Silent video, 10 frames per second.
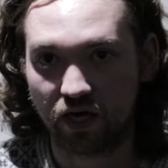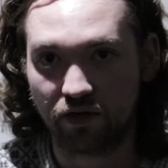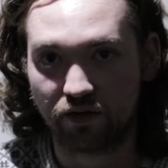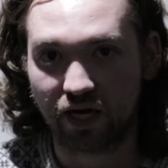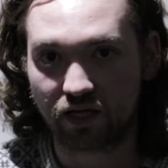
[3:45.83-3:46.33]

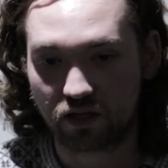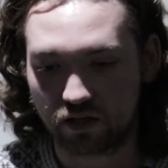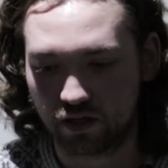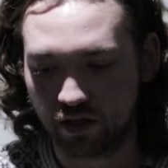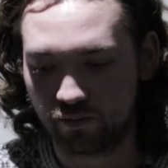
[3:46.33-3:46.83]
And that,
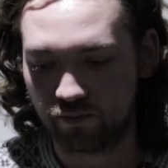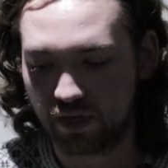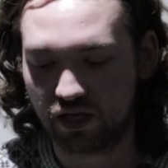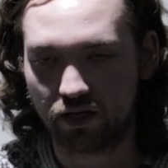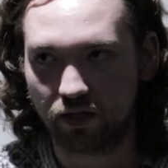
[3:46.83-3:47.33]

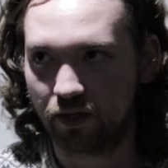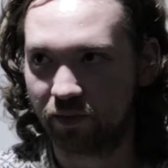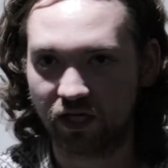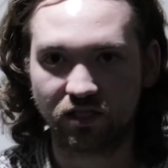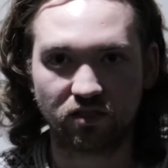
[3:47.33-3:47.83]

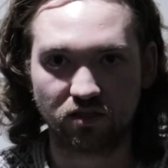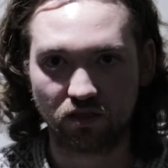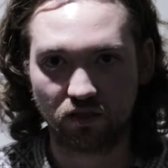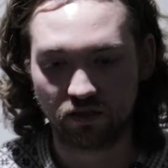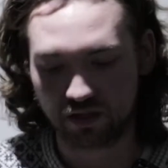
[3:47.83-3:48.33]
it's
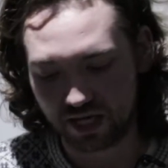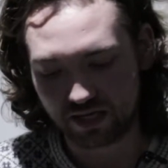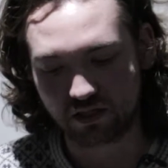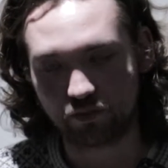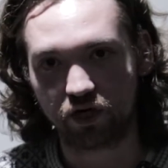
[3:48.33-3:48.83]
the
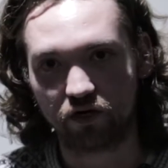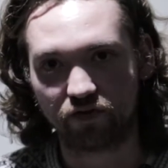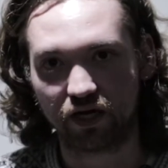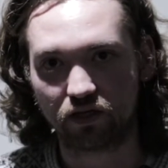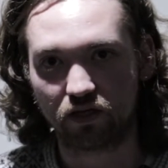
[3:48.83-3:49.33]
latter part of
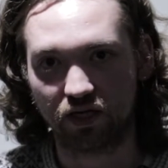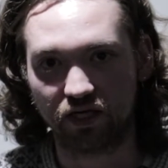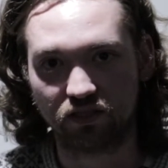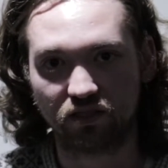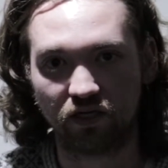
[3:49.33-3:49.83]
that
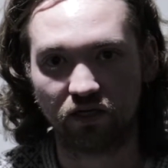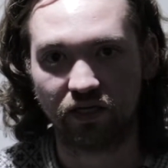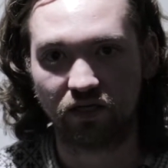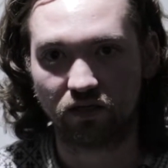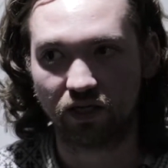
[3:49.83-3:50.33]
is
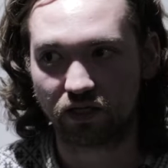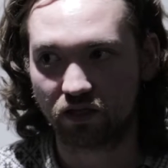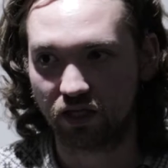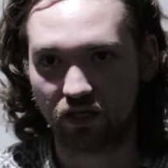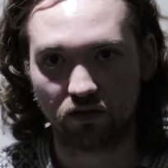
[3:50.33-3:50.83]
certainly
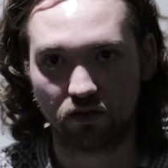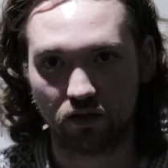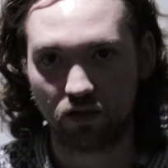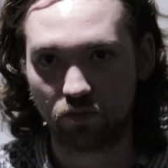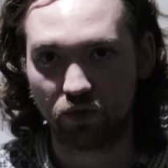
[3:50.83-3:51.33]

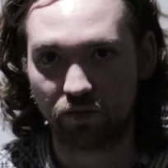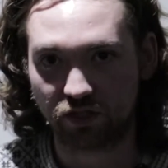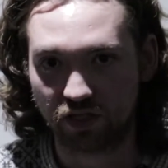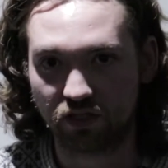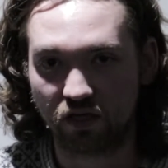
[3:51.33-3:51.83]
pretty
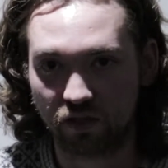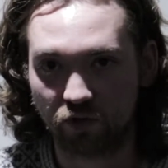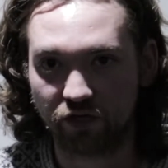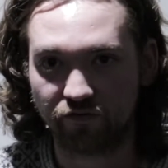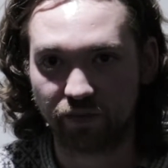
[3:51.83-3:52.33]
much the entire
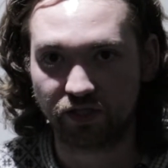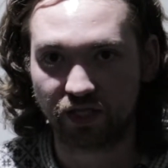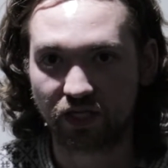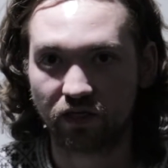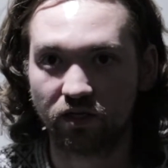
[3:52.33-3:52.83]
point of music.